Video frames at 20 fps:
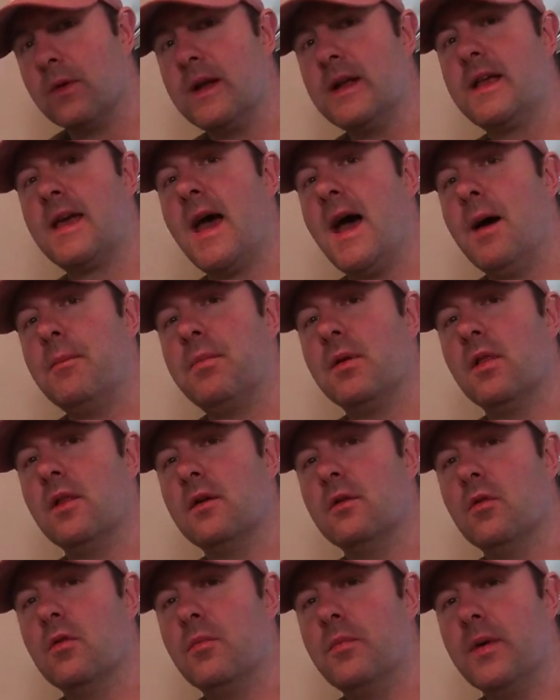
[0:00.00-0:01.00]
recap a
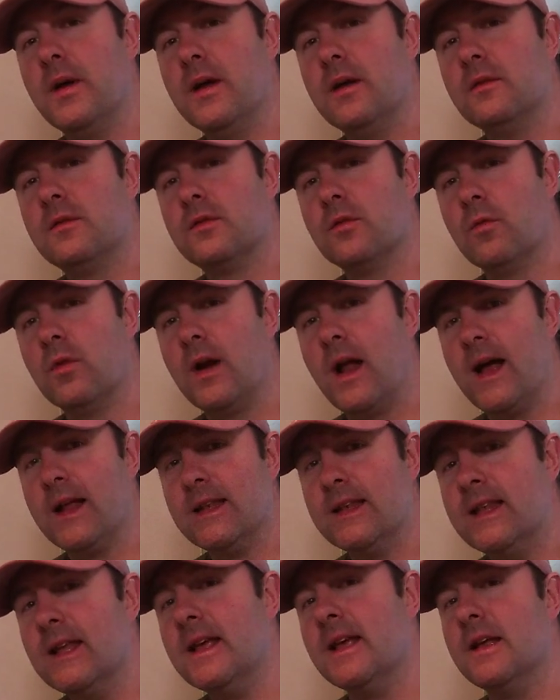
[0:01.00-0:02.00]
little bit, so what I
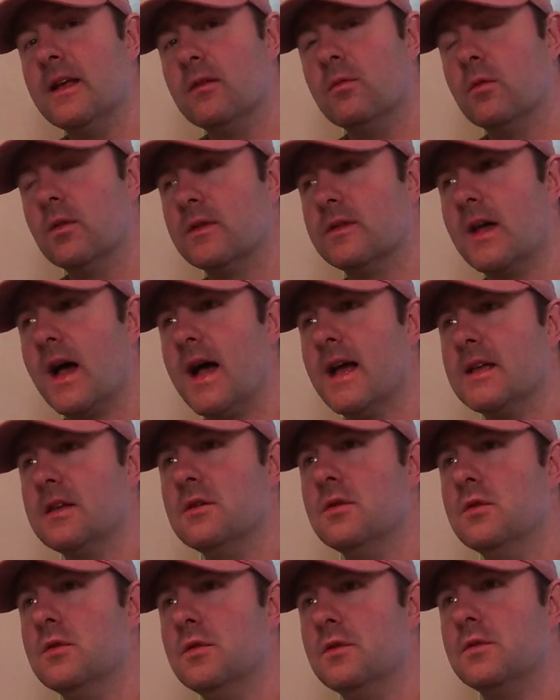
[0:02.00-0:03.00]
did was I
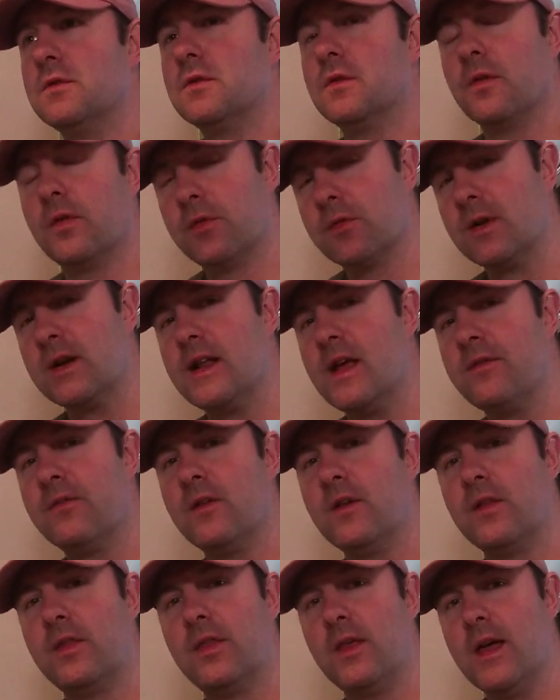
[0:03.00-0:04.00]
used three
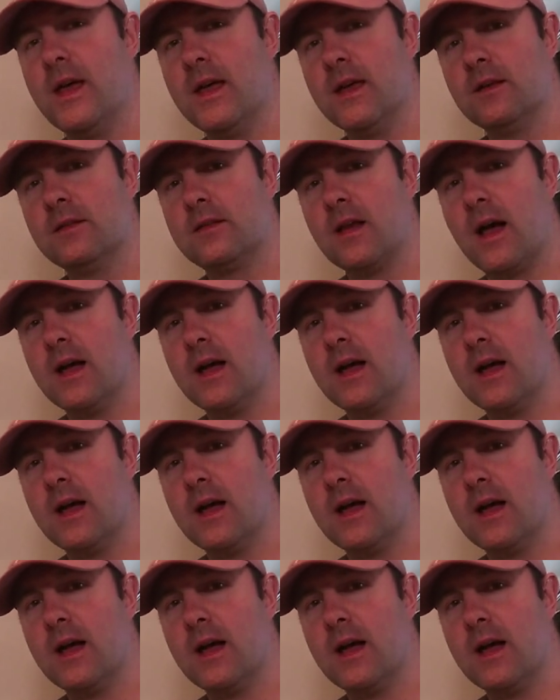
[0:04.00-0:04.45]
different things.